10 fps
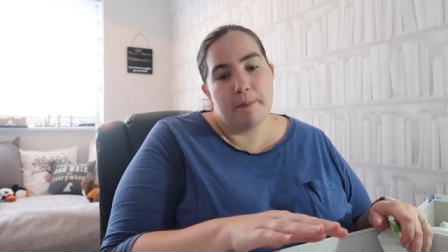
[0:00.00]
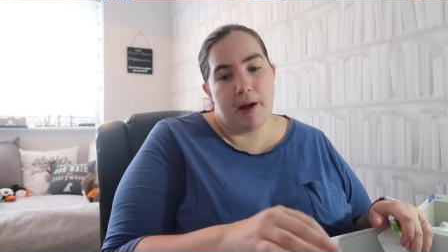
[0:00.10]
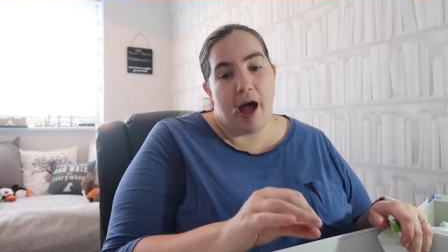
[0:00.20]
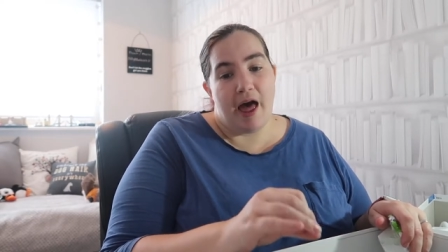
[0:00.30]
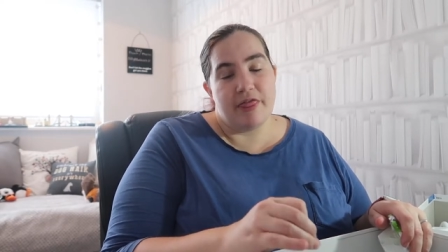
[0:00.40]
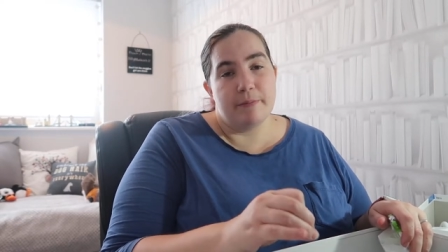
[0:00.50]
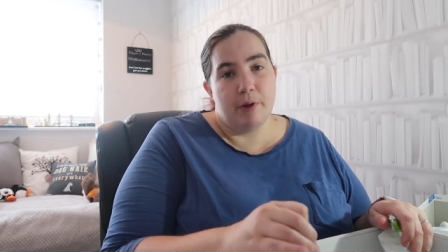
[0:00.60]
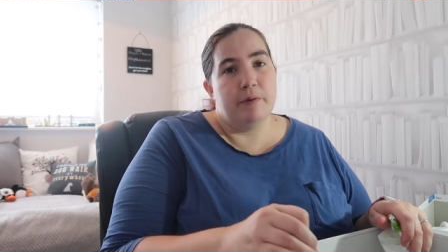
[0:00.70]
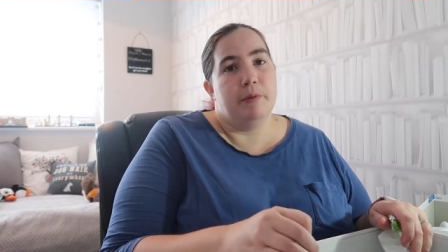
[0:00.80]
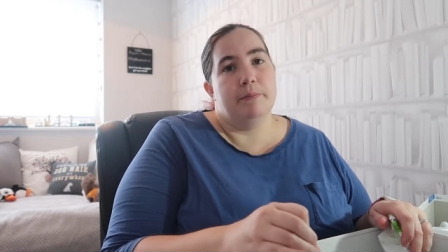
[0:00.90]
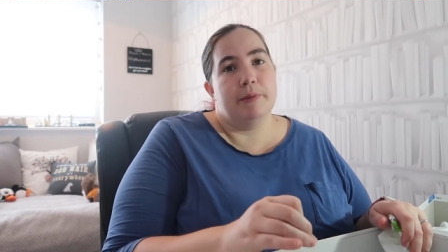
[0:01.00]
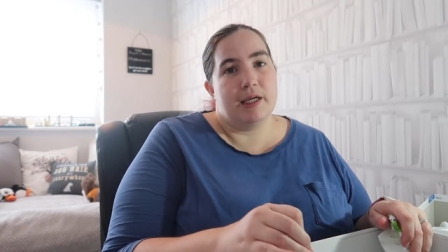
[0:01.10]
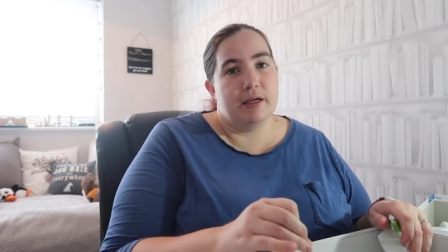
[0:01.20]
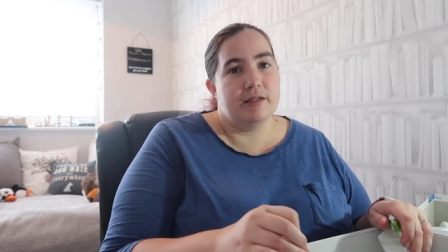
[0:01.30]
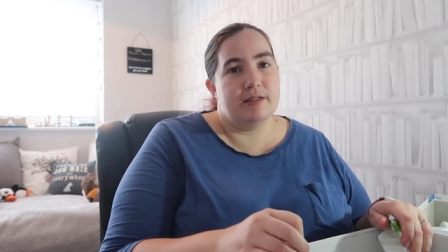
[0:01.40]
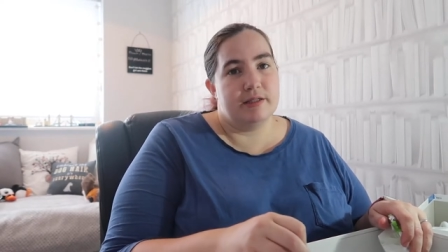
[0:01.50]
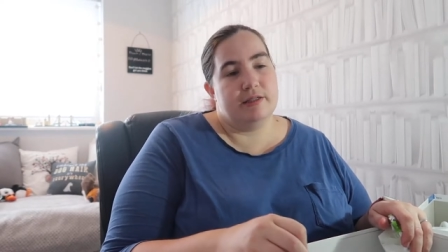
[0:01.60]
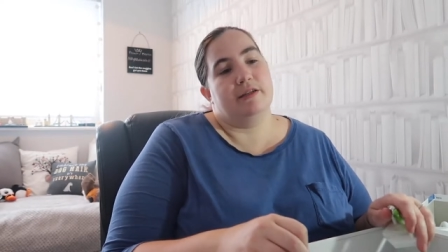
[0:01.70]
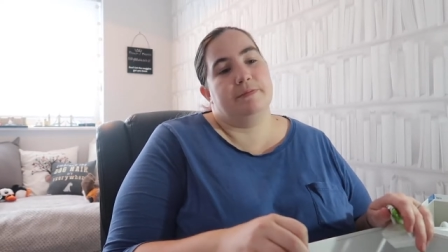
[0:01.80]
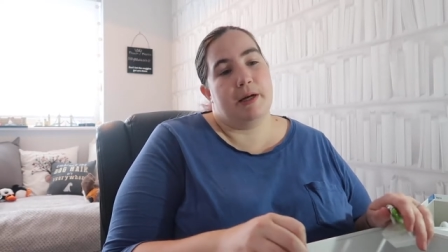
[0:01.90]
but at the moment because the
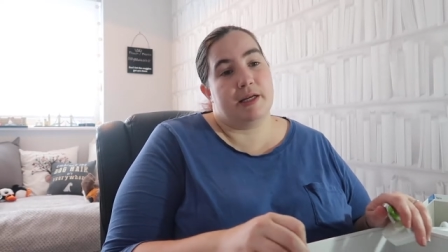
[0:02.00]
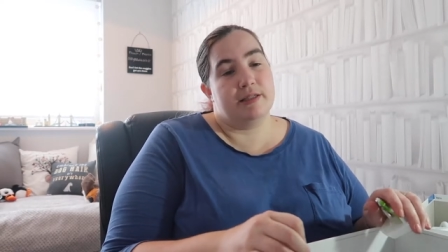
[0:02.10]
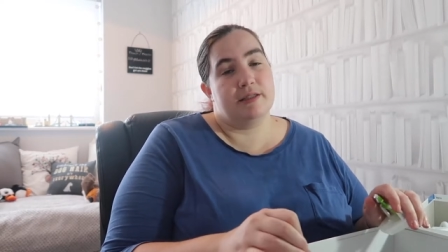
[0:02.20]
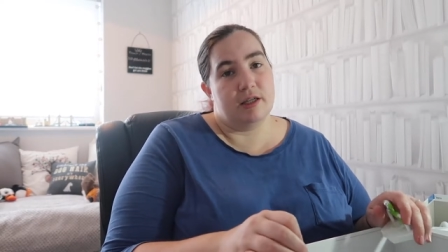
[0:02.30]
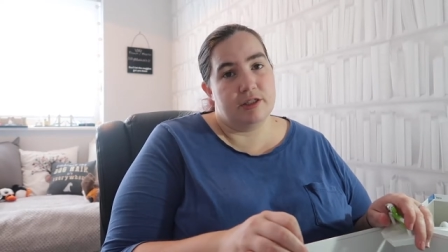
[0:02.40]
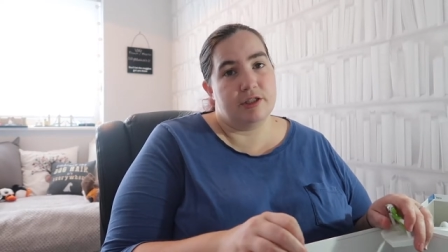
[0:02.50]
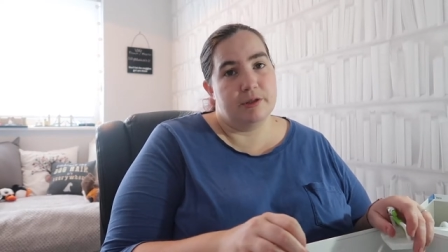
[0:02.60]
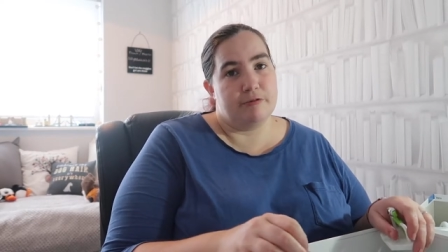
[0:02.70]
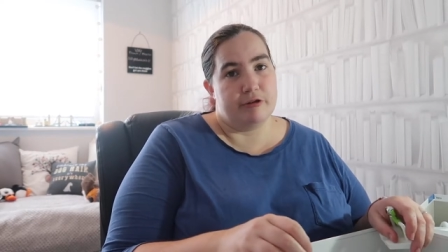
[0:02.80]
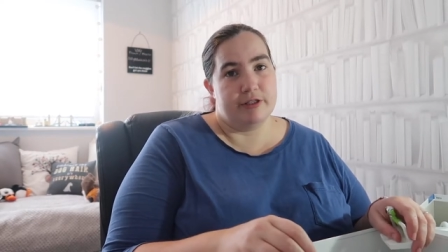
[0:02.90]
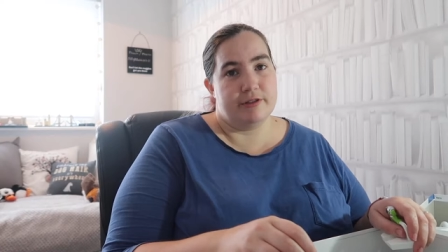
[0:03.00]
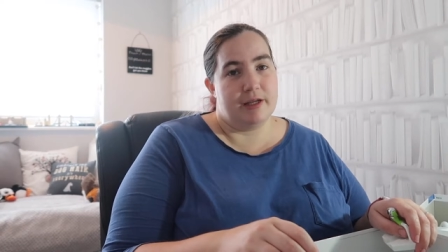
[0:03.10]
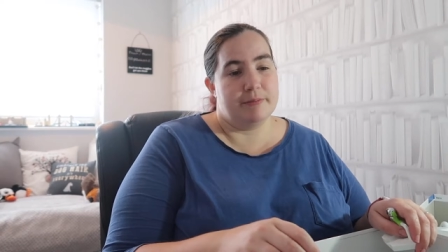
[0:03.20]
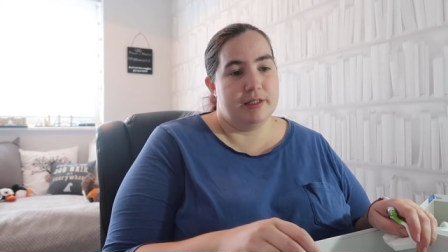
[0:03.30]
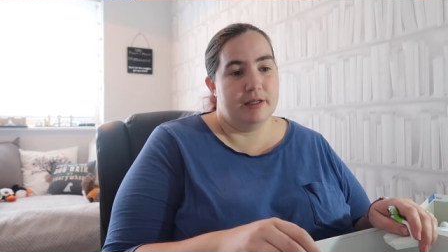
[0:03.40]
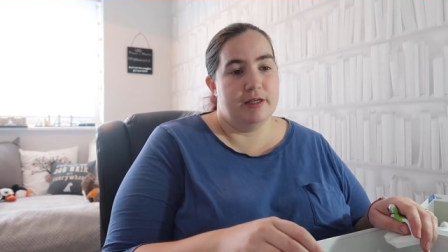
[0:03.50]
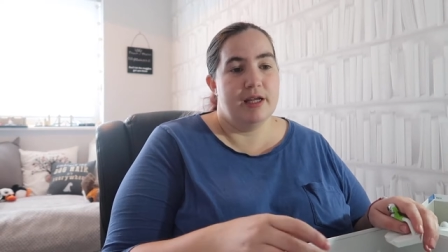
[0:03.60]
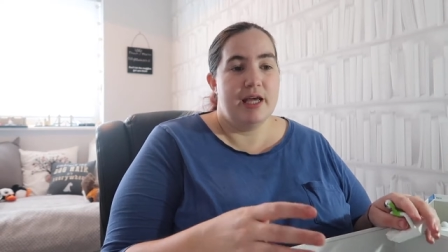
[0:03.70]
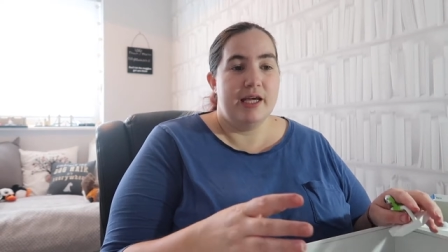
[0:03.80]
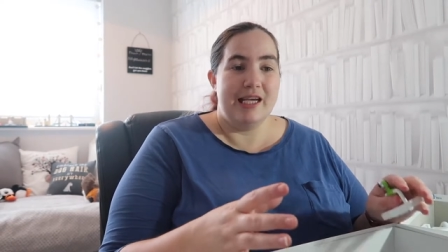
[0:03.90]
starter pack is such a good price on Amazon